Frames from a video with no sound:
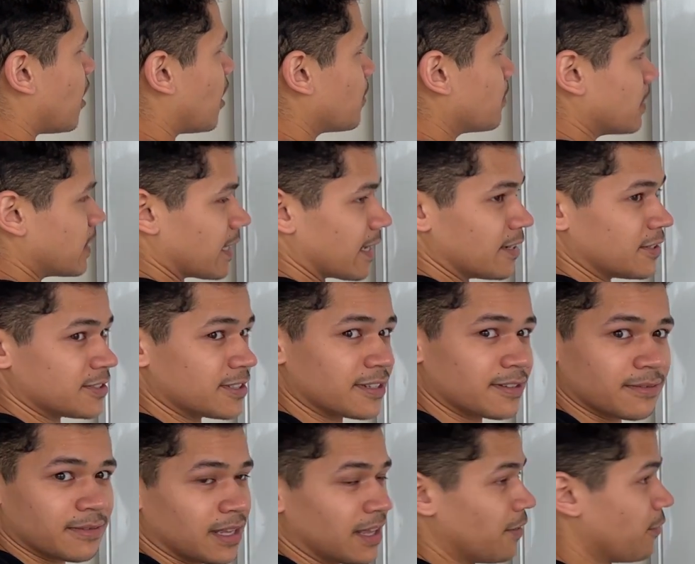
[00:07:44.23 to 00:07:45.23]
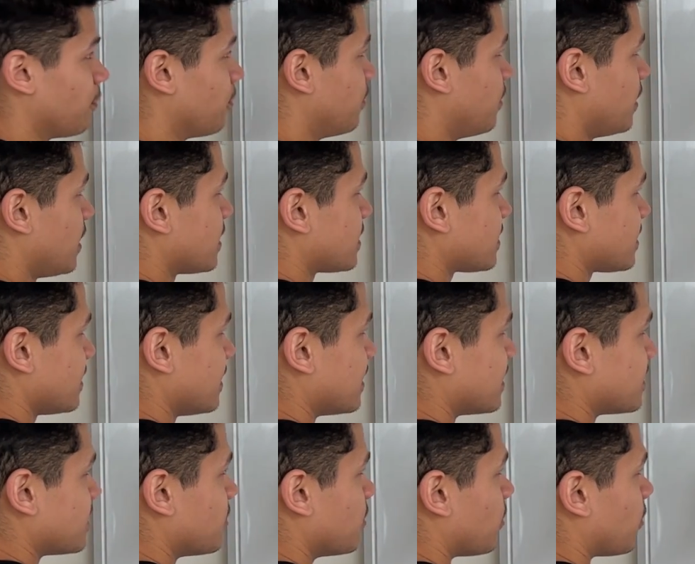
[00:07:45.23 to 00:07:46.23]
obligation. This
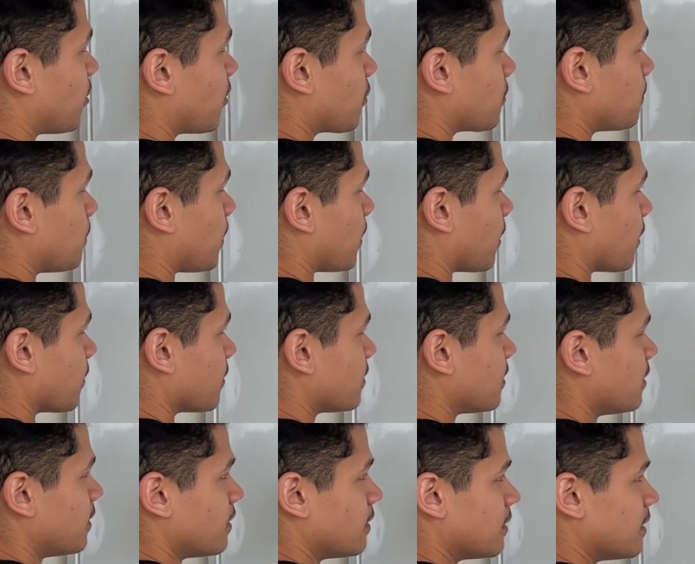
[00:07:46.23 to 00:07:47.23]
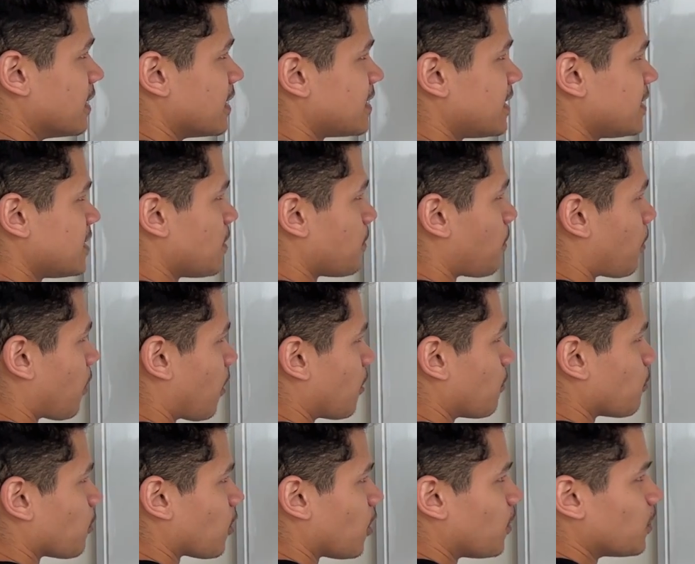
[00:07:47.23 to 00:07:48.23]
is the hard part. This is the
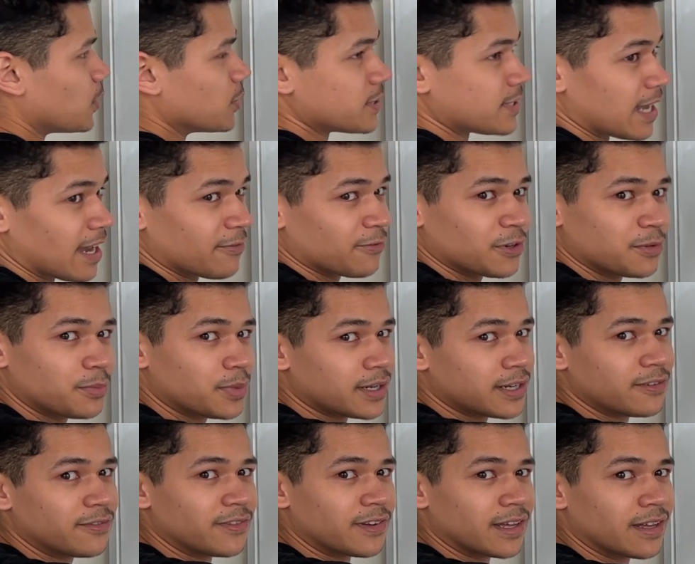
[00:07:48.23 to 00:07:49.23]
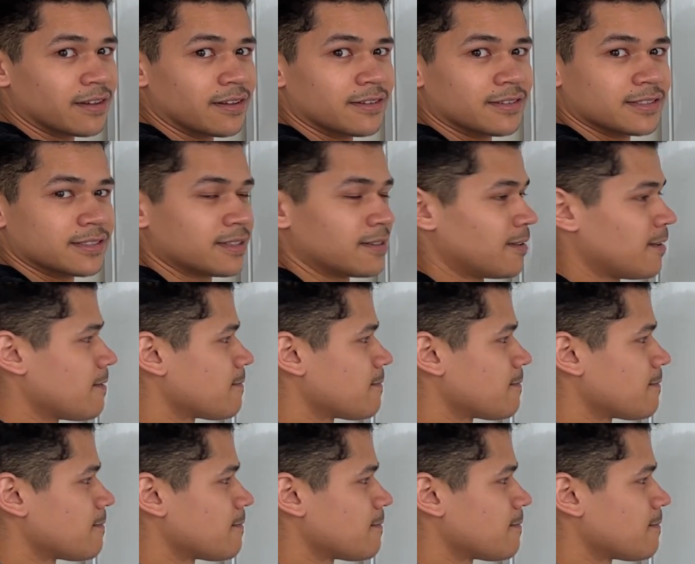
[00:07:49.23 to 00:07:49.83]
part where almost everybody fails.